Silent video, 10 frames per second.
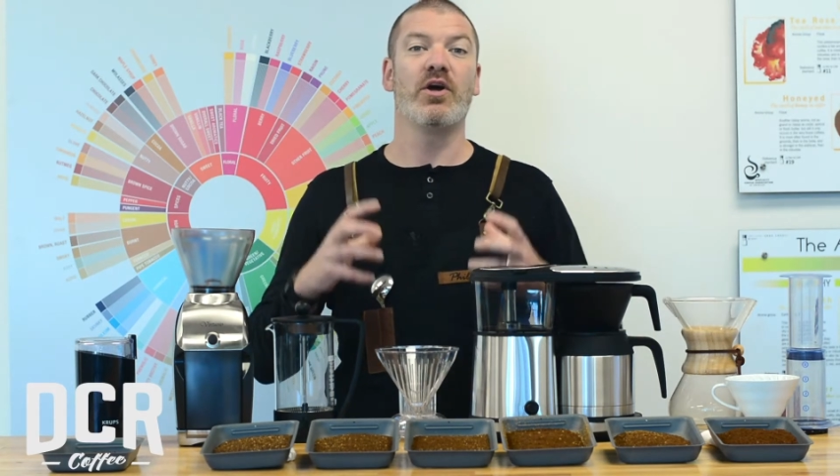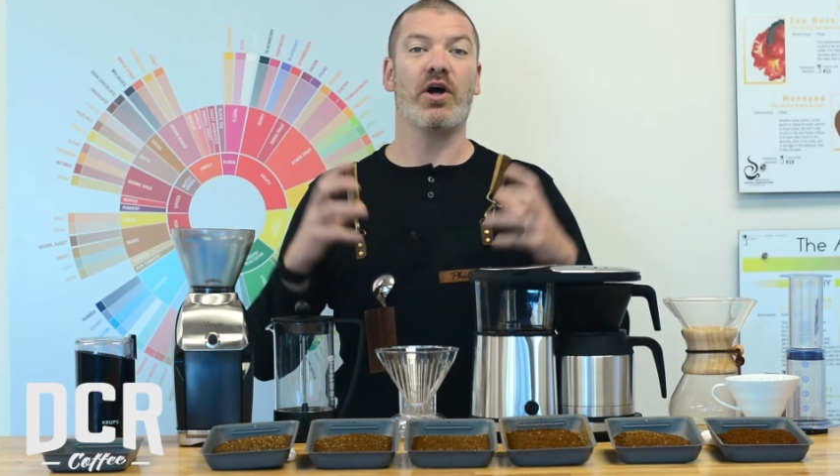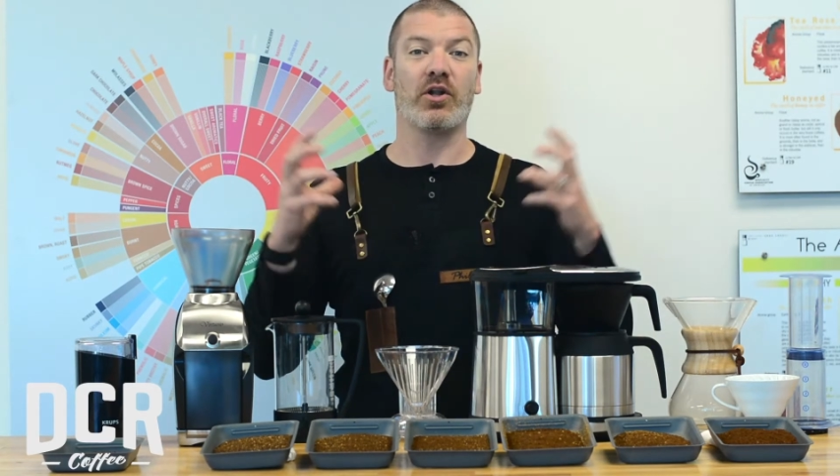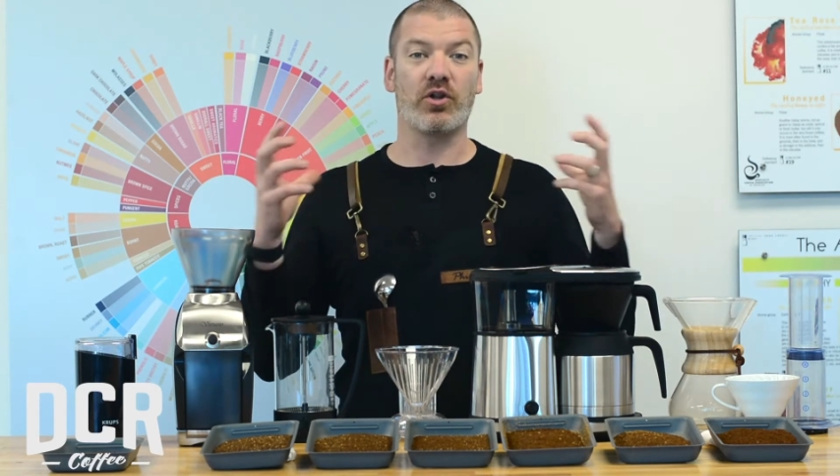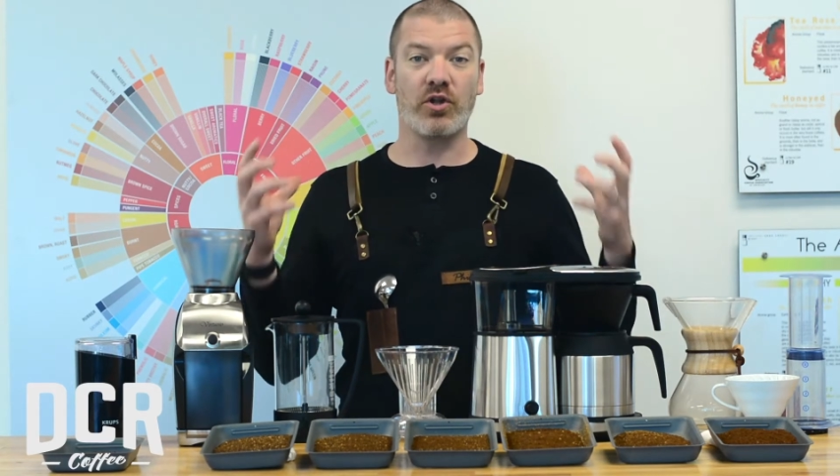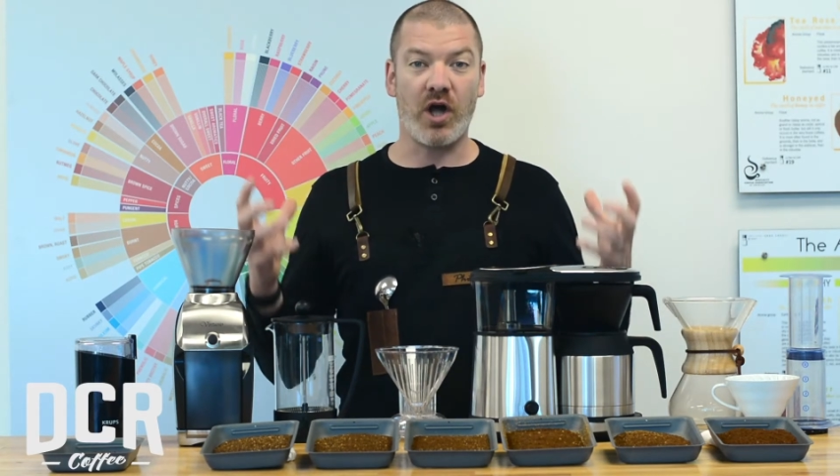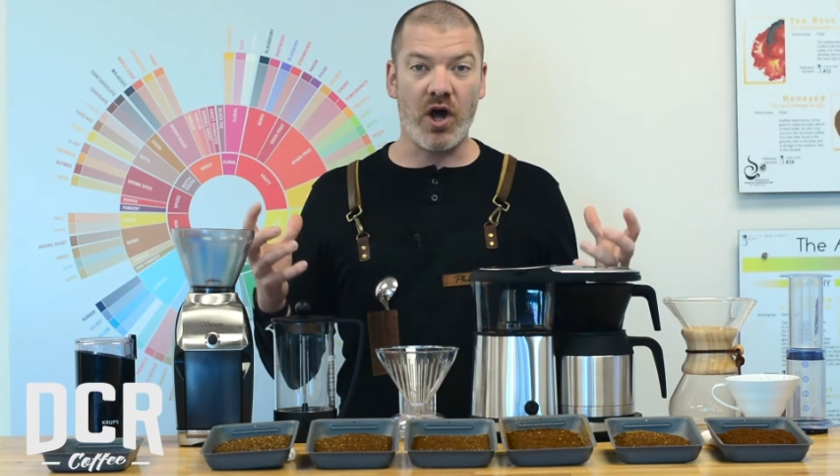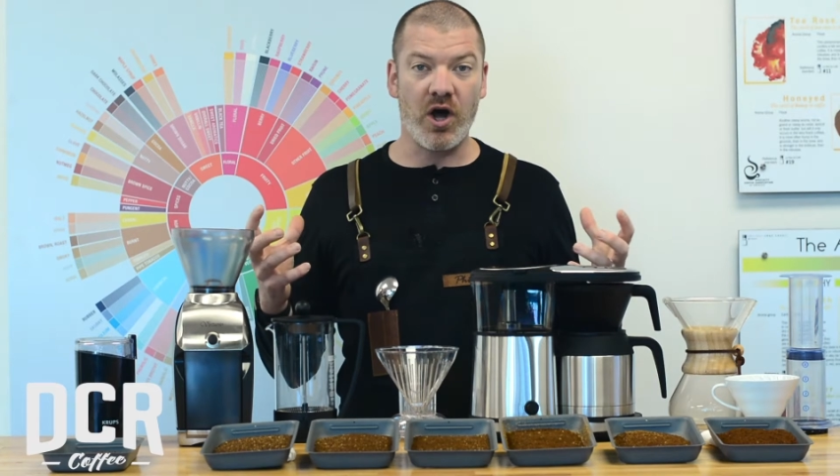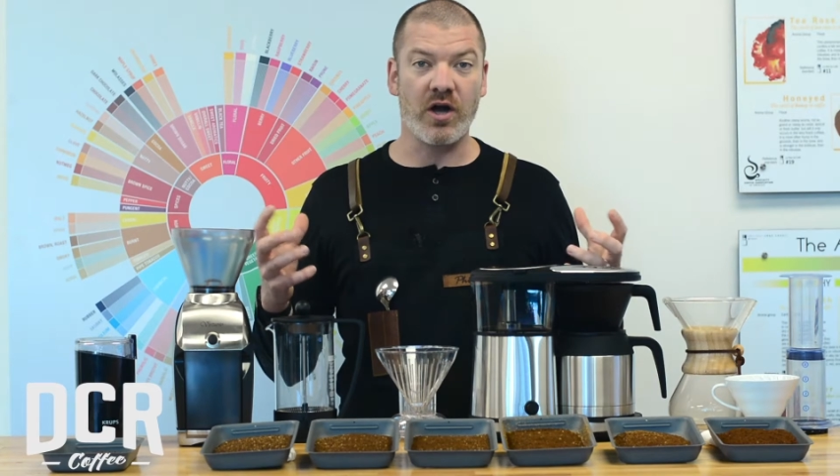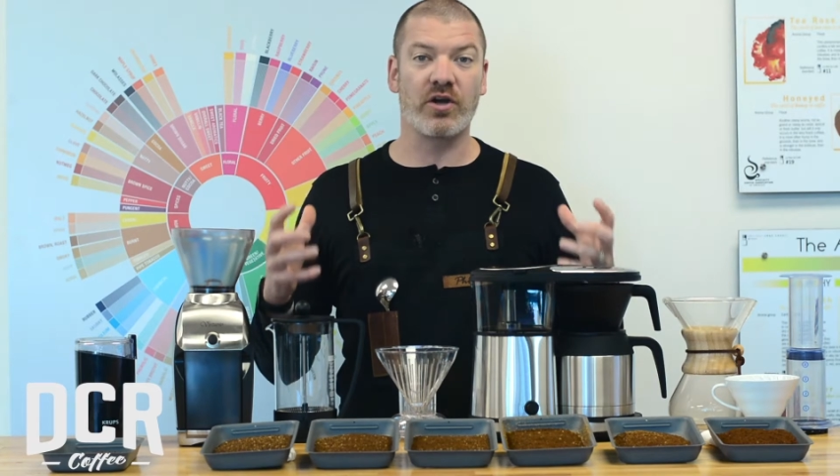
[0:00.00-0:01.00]
a
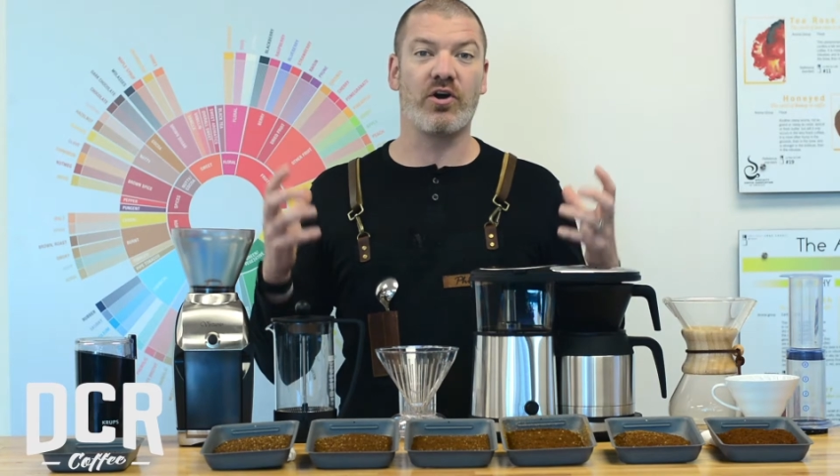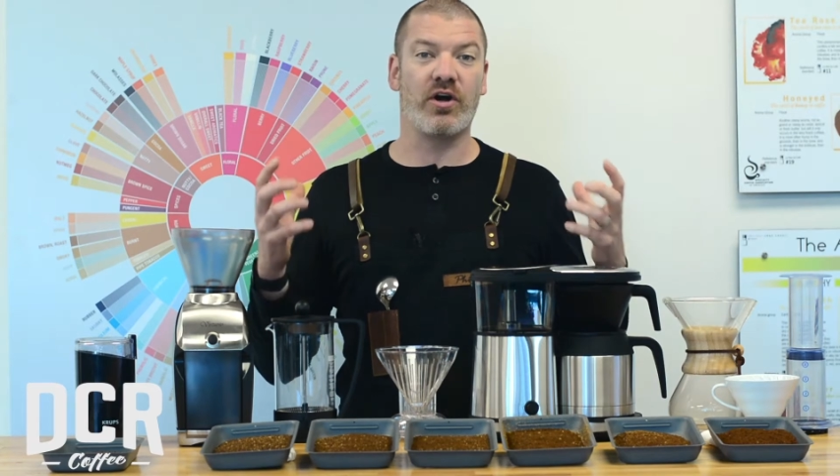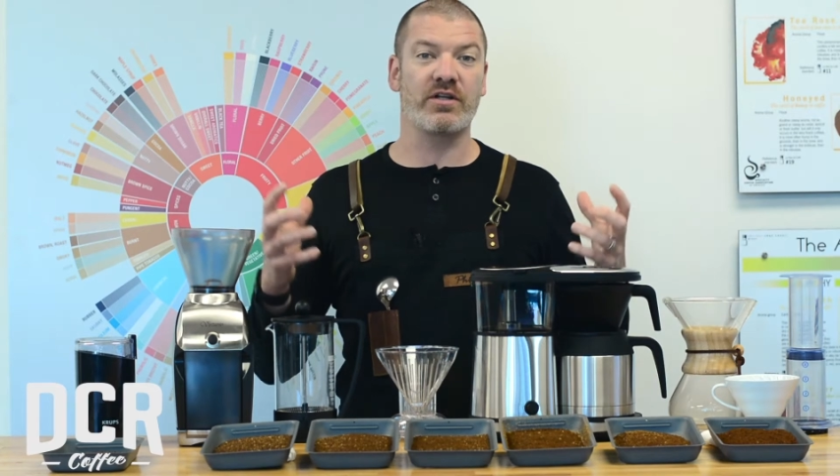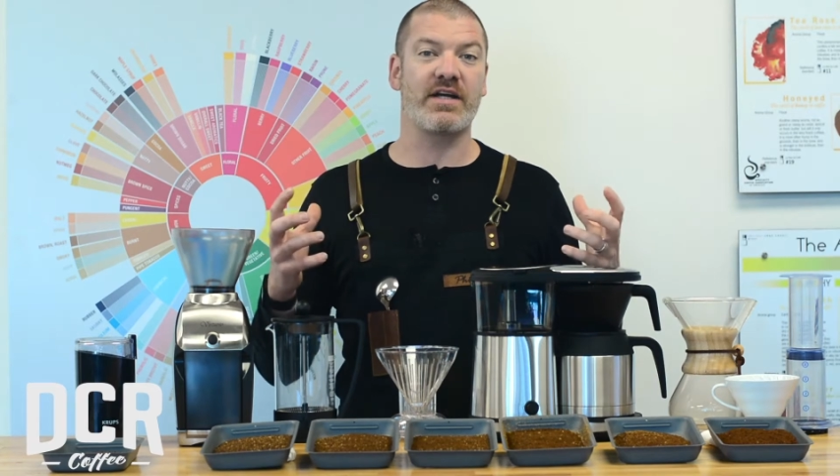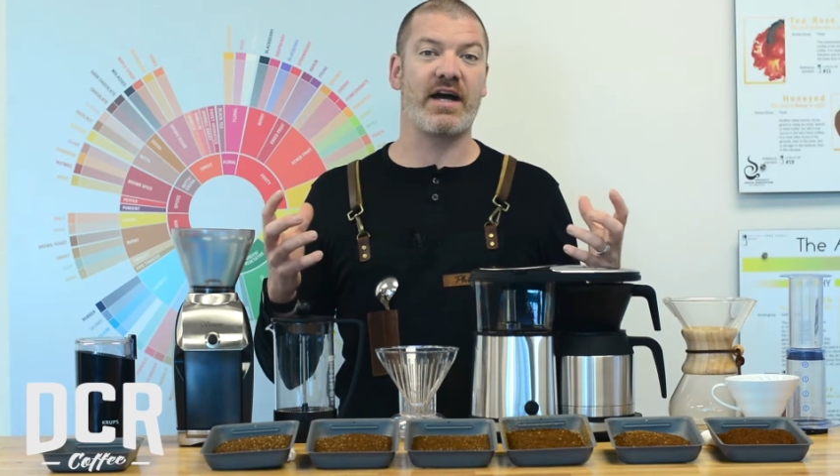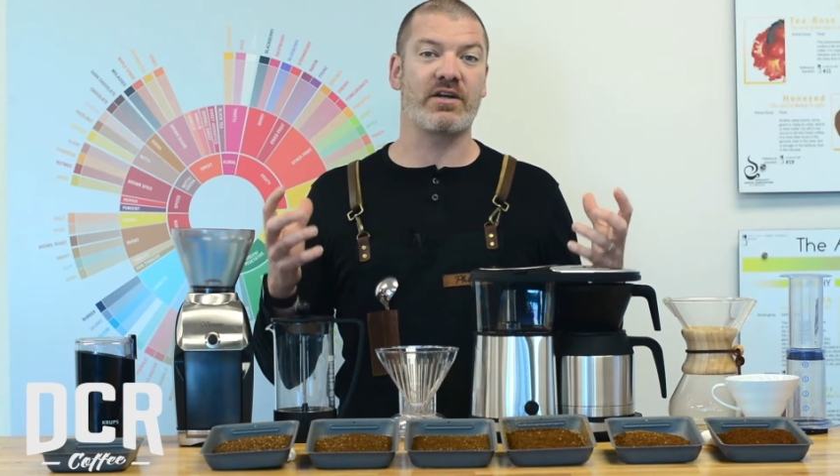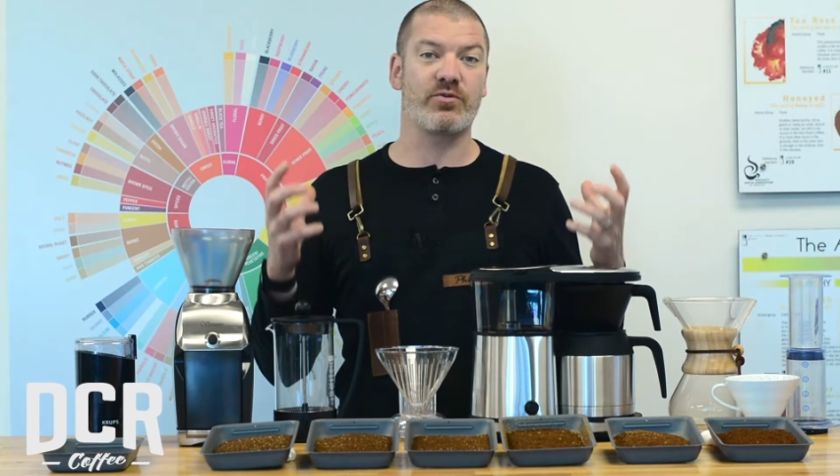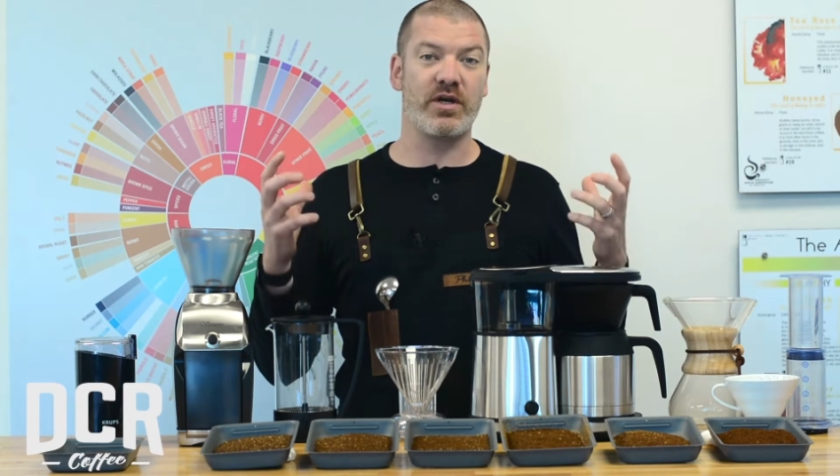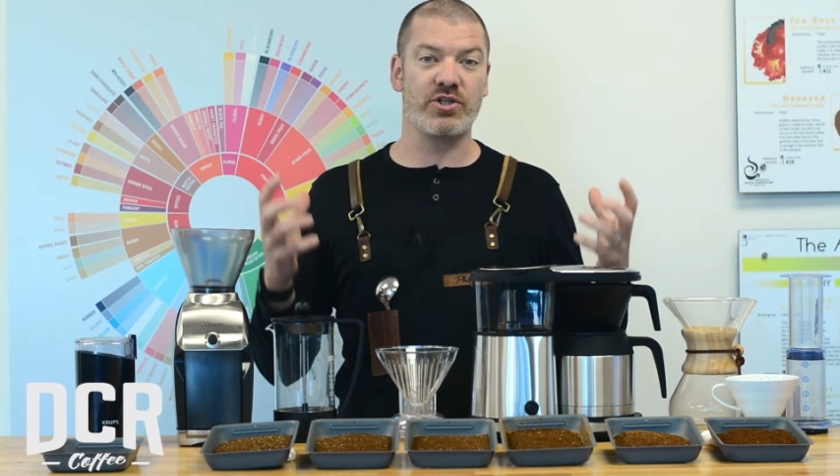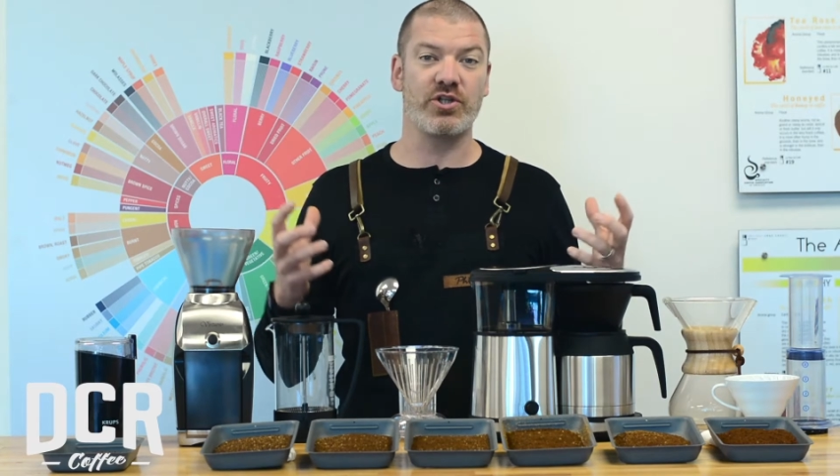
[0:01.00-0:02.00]
long contact
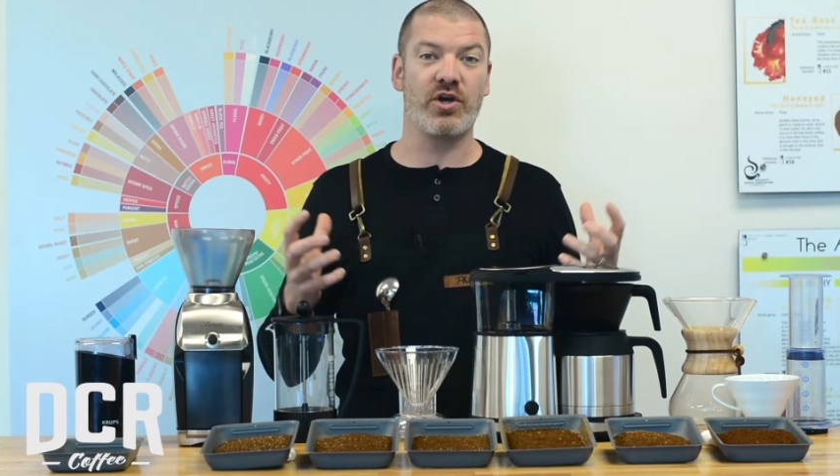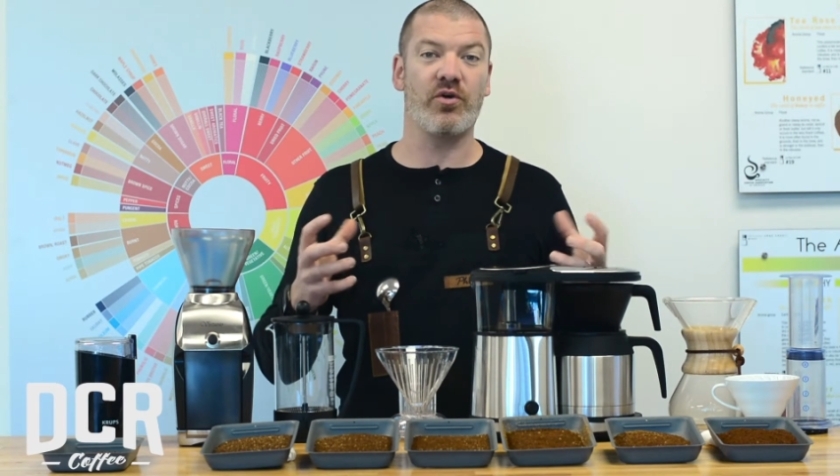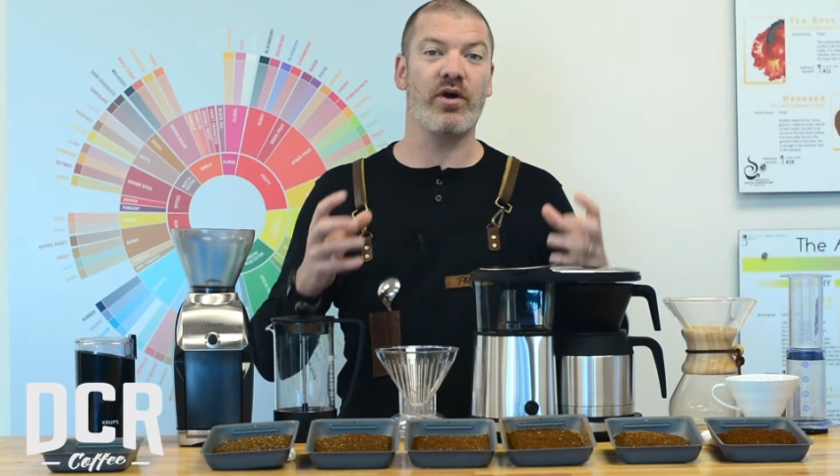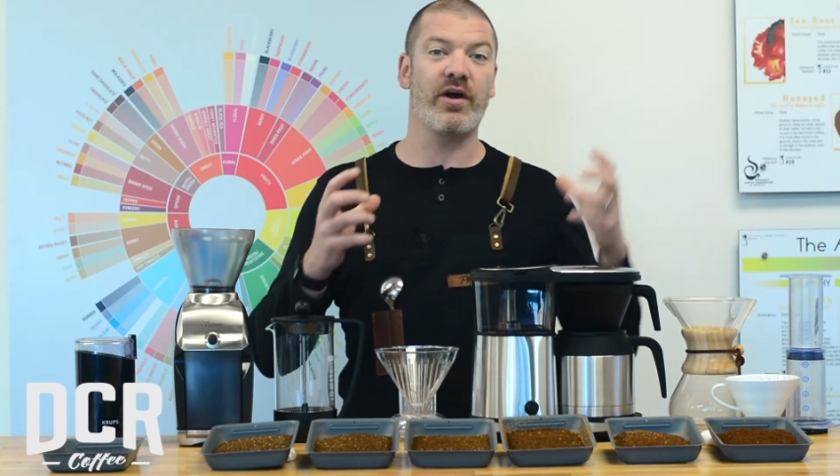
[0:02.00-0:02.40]
ratio